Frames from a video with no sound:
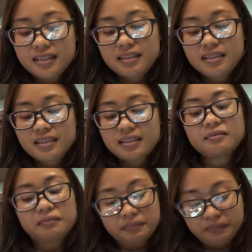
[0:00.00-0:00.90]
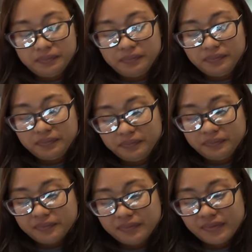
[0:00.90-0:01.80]

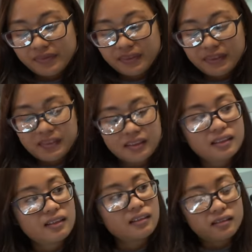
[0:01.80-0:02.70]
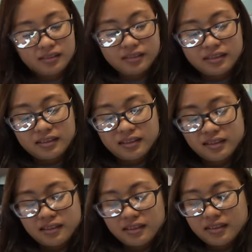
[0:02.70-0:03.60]

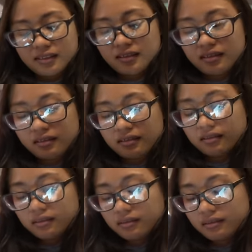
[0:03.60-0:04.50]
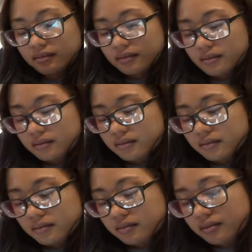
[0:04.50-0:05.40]

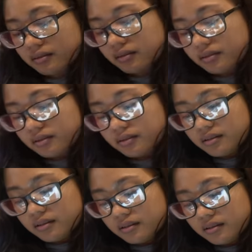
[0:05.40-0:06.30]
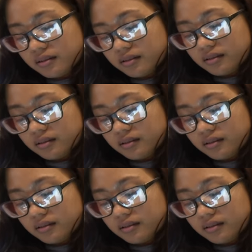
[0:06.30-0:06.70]
(not speaking)